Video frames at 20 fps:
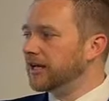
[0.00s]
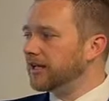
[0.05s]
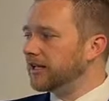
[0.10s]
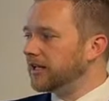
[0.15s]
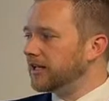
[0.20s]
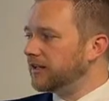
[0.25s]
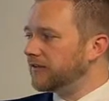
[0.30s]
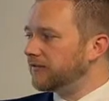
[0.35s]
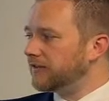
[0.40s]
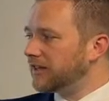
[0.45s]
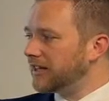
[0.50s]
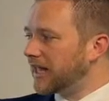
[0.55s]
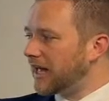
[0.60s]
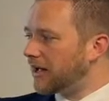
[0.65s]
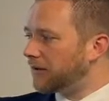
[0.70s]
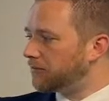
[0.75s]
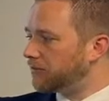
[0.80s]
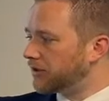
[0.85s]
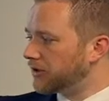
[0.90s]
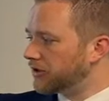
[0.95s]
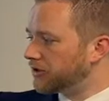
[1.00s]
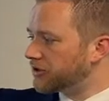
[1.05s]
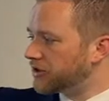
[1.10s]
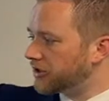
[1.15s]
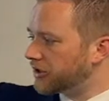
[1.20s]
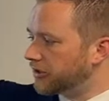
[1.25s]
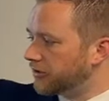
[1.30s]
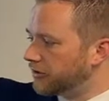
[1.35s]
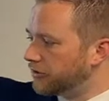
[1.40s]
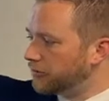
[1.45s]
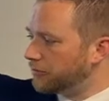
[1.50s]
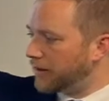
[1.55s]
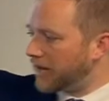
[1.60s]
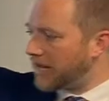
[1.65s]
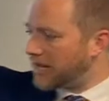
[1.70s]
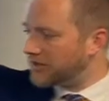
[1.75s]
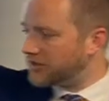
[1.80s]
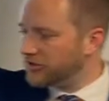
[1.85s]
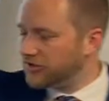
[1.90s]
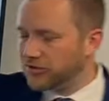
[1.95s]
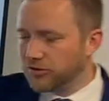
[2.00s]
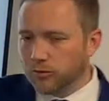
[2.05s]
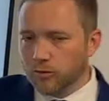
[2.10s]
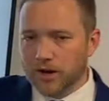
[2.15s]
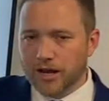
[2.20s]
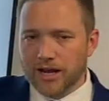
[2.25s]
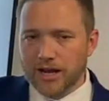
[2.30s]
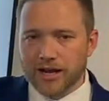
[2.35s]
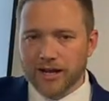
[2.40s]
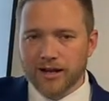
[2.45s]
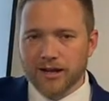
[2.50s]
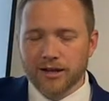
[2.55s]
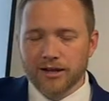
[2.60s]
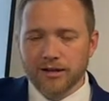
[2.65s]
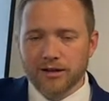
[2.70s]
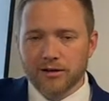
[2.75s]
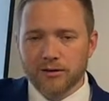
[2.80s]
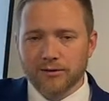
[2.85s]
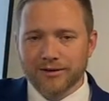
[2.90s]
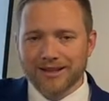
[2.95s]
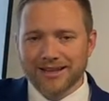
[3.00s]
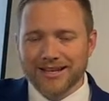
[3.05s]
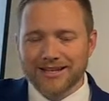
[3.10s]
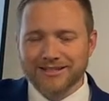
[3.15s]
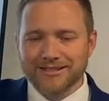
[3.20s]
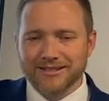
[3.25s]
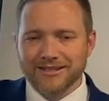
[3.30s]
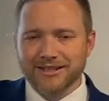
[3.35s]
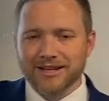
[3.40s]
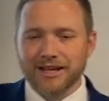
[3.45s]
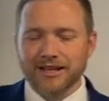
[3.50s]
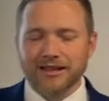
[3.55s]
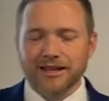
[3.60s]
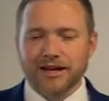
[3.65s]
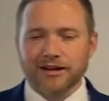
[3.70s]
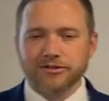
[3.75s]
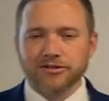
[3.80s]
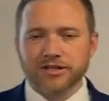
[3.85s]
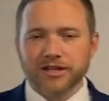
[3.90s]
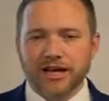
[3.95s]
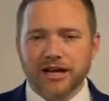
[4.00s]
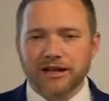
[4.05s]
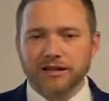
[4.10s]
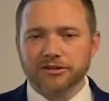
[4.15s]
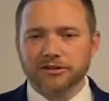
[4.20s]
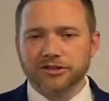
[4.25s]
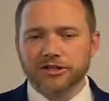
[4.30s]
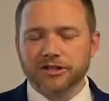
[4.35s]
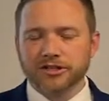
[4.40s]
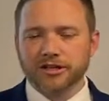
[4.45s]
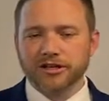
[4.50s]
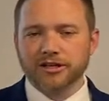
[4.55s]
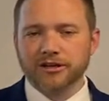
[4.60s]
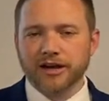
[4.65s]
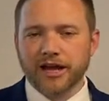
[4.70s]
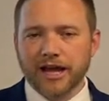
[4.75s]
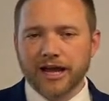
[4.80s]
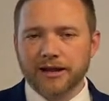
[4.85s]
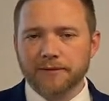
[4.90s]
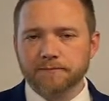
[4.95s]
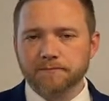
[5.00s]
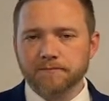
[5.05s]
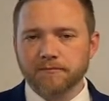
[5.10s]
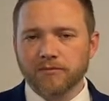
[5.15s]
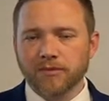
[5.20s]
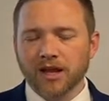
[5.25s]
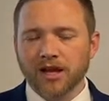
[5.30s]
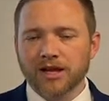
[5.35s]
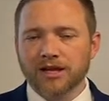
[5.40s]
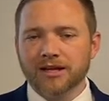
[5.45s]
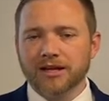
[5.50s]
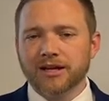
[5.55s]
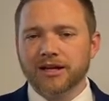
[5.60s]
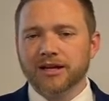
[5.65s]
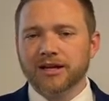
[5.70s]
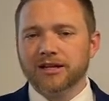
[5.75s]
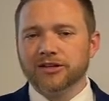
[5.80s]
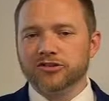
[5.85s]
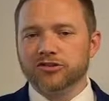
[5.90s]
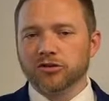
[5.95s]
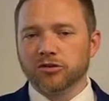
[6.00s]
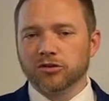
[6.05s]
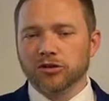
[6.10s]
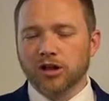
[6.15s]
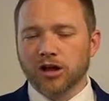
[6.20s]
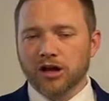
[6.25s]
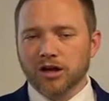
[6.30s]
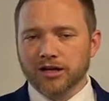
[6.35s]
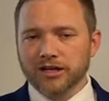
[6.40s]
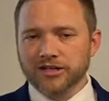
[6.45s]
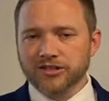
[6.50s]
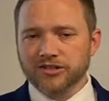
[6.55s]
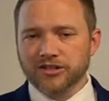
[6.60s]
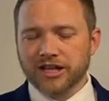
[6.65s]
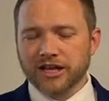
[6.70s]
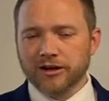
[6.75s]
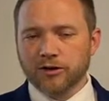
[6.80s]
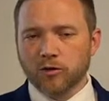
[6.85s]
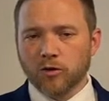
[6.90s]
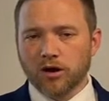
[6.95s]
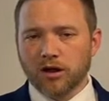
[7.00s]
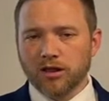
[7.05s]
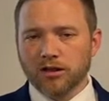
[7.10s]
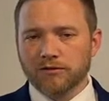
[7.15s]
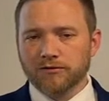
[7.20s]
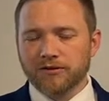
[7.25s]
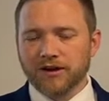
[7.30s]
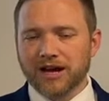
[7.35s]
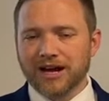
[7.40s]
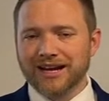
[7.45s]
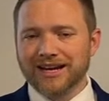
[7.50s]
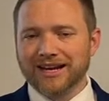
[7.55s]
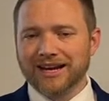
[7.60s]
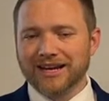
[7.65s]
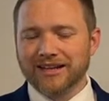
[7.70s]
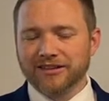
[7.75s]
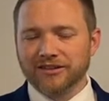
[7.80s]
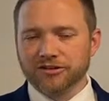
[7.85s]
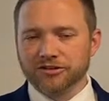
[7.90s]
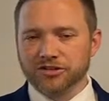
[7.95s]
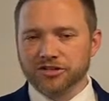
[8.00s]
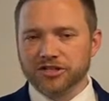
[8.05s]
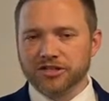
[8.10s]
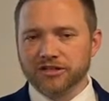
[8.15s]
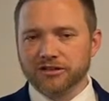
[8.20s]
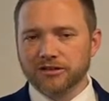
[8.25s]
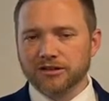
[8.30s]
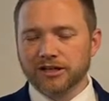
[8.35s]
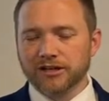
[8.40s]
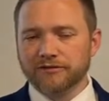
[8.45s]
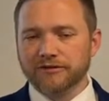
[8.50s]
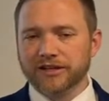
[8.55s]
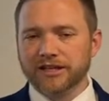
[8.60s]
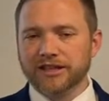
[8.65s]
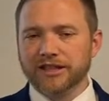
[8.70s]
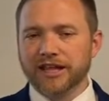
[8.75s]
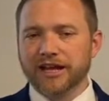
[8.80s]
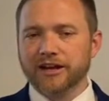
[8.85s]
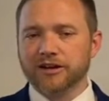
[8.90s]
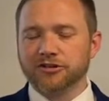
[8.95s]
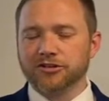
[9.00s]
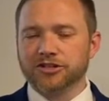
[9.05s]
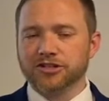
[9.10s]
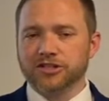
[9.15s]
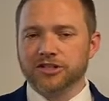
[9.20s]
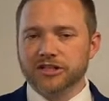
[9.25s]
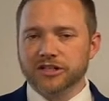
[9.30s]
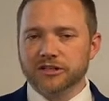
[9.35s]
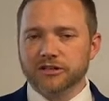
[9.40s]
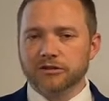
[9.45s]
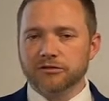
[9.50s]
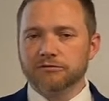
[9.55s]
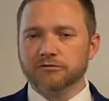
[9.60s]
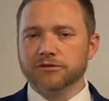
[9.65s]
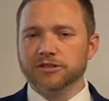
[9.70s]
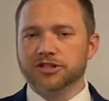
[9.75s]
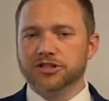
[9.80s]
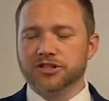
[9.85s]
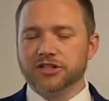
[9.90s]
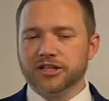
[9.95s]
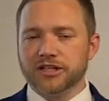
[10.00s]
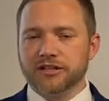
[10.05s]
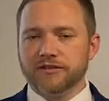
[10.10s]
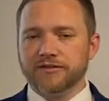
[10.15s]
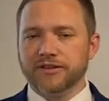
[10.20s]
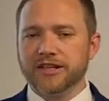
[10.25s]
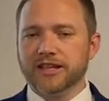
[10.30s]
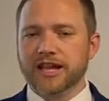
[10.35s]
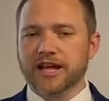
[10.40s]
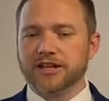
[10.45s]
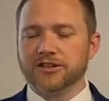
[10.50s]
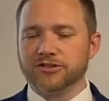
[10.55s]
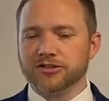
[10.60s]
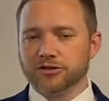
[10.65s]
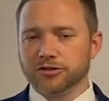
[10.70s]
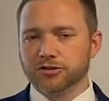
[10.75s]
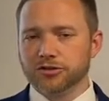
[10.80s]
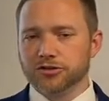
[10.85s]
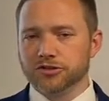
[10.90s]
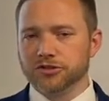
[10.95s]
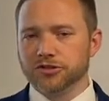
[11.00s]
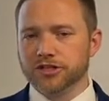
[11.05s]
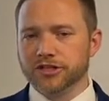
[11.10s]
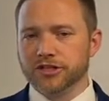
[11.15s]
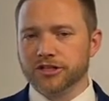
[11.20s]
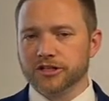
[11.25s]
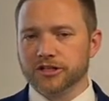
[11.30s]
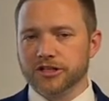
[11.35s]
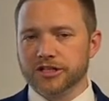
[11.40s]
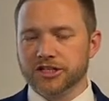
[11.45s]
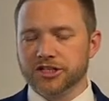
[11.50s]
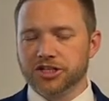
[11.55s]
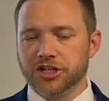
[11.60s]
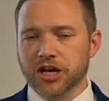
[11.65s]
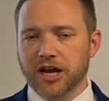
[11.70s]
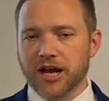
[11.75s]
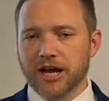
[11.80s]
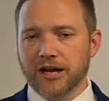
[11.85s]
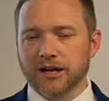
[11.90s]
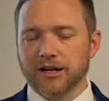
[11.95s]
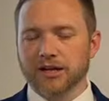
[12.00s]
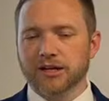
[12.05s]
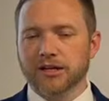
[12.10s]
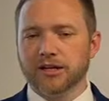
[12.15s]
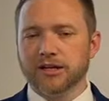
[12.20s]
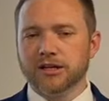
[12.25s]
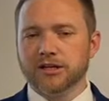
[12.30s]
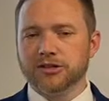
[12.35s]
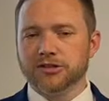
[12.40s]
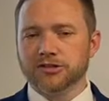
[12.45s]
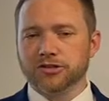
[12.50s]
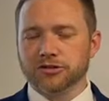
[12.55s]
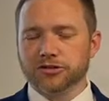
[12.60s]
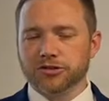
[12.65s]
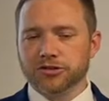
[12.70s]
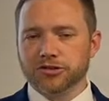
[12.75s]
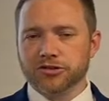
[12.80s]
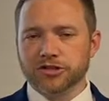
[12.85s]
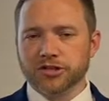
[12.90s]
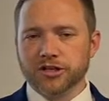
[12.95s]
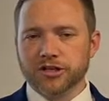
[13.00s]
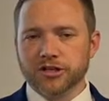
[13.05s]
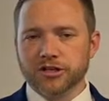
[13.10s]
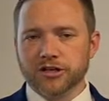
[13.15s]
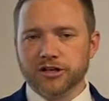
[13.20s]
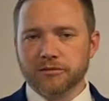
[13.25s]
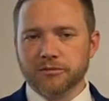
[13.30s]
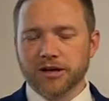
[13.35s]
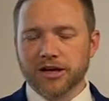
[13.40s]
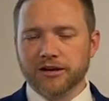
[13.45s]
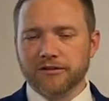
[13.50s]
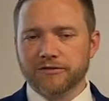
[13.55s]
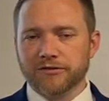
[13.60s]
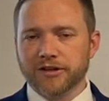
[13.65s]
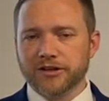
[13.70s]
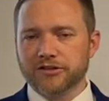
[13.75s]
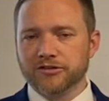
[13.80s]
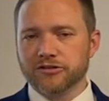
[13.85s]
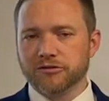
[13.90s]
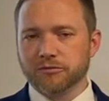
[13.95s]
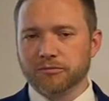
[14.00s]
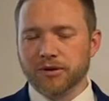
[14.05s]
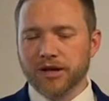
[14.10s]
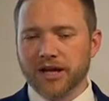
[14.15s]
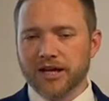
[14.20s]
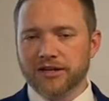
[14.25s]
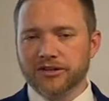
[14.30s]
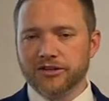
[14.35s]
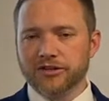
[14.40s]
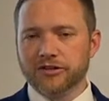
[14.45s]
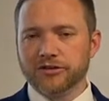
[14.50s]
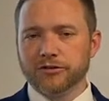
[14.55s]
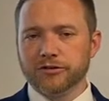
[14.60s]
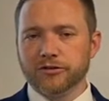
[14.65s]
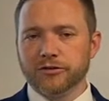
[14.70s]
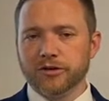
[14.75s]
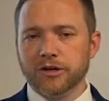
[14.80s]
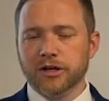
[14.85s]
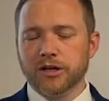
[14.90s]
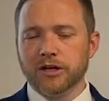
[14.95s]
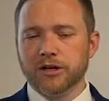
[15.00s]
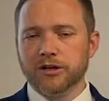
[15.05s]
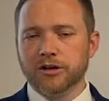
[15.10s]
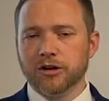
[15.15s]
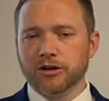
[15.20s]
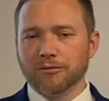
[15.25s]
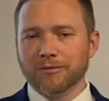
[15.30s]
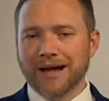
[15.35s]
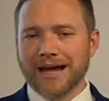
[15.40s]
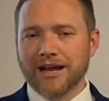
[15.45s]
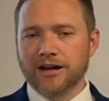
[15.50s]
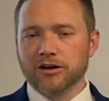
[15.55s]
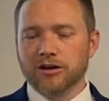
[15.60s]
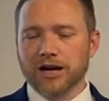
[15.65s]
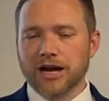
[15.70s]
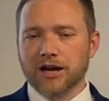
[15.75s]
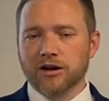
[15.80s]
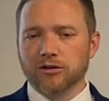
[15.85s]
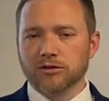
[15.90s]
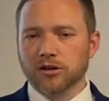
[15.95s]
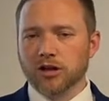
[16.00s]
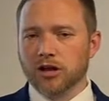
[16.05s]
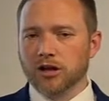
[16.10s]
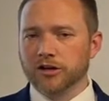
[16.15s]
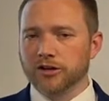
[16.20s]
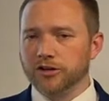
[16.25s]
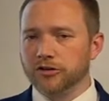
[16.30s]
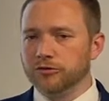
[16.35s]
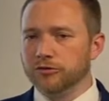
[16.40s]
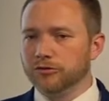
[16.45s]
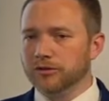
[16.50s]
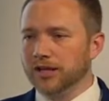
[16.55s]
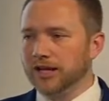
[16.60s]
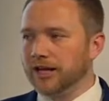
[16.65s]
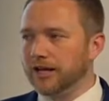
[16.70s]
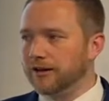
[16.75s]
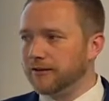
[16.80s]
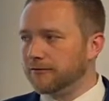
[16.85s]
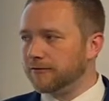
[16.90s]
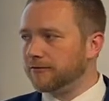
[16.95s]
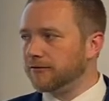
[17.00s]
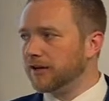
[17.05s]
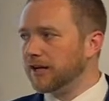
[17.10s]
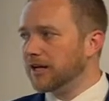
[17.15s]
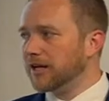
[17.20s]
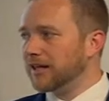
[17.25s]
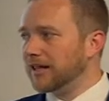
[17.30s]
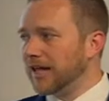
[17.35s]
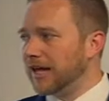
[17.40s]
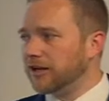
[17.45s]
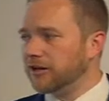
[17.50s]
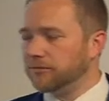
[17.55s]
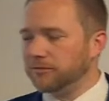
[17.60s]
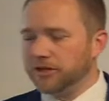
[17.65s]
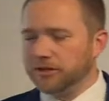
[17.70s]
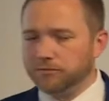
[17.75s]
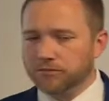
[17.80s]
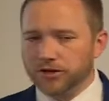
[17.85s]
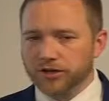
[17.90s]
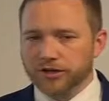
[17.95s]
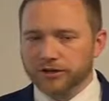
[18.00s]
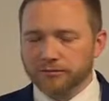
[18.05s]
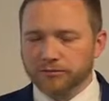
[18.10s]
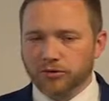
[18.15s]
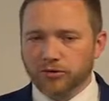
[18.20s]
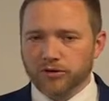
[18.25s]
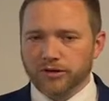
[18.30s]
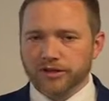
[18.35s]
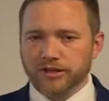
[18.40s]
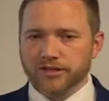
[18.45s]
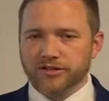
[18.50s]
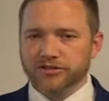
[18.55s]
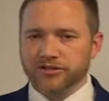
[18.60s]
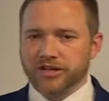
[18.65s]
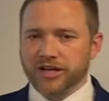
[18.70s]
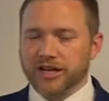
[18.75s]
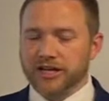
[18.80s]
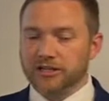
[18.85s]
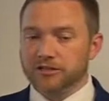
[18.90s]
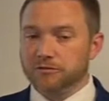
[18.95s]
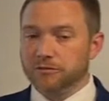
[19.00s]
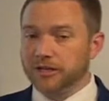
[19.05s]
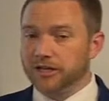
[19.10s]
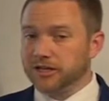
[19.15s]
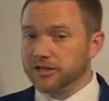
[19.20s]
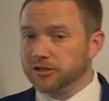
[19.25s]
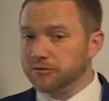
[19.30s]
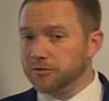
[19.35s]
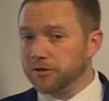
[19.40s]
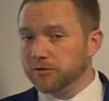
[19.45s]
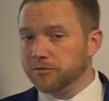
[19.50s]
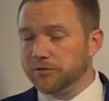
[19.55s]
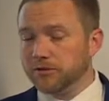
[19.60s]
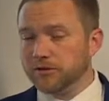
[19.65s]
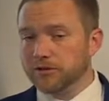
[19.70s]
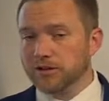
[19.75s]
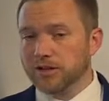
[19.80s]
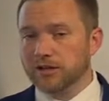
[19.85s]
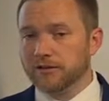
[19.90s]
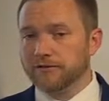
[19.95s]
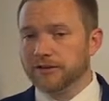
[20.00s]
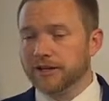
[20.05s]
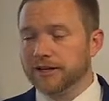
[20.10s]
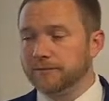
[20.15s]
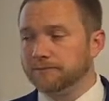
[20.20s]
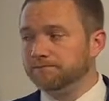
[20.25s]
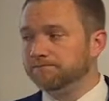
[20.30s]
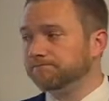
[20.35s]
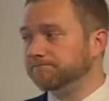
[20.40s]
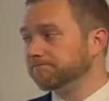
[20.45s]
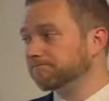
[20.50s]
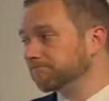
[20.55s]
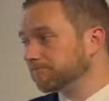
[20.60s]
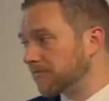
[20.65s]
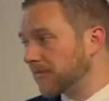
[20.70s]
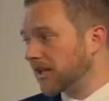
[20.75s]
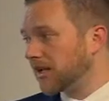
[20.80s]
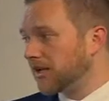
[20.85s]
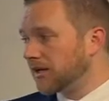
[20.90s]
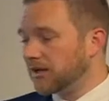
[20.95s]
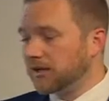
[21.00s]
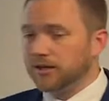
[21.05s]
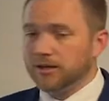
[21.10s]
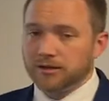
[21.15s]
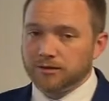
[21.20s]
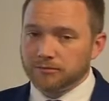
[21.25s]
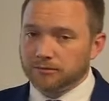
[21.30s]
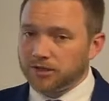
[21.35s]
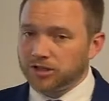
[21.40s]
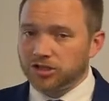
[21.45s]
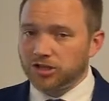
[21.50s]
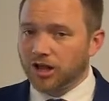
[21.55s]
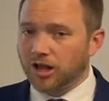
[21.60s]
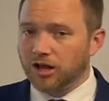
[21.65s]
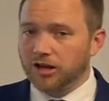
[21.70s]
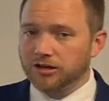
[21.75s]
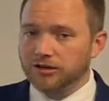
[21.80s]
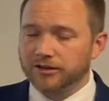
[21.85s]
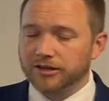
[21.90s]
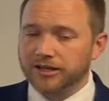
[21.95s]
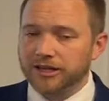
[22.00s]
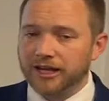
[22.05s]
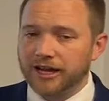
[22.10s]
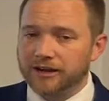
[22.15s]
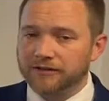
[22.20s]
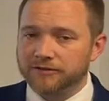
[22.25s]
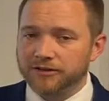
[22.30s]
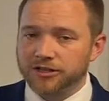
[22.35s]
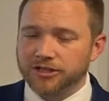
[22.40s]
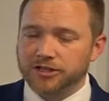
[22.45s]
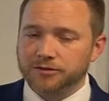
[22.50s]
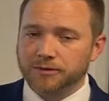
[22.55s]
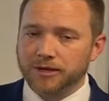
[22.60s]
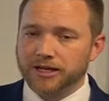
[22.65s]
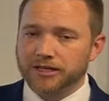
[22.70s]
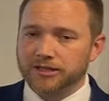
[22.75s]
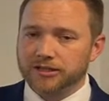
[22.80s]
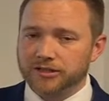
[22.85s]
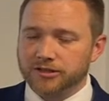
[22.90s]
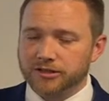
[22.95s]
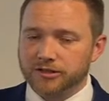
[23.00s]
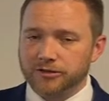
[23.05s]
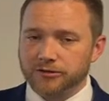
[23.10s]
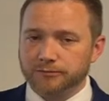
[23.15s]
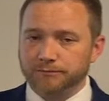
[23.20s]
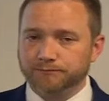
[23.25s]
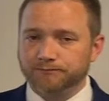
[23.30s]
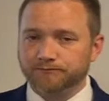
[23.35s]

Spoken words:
Even that person who passes away with less than $10,000 to their name, so long as they qualified and they're still living, they are still receiving that Social Security check. Social Security benefits pay to you no matter how long you live. That could be pretty important these days because people are living much longer than they ever expected to.